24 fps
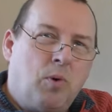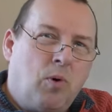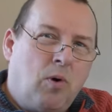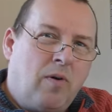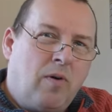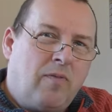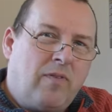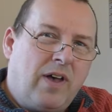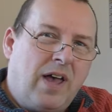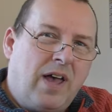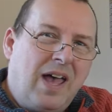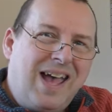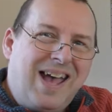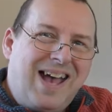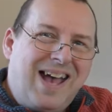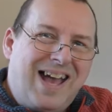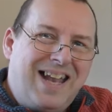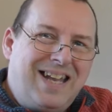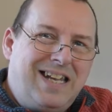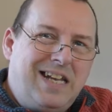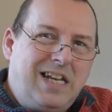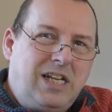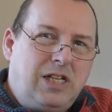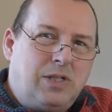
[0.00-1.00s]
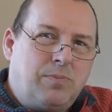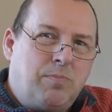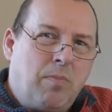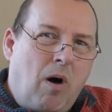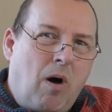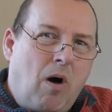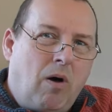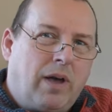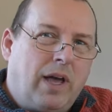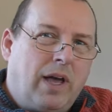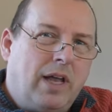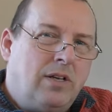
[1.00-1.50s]
more of a niche
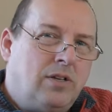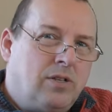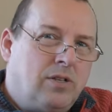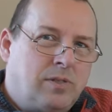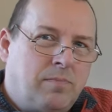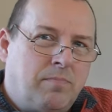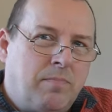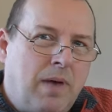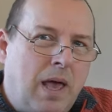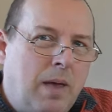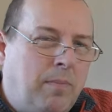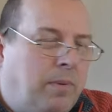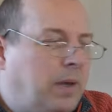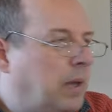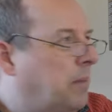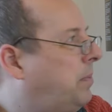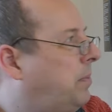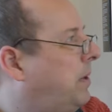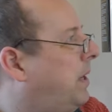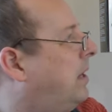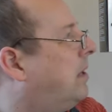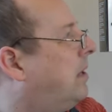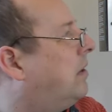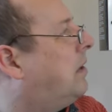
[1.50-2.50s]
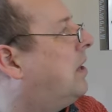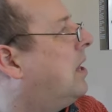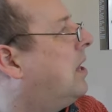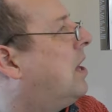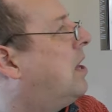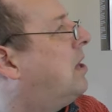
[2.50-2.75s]
market and doesn't maybe appeal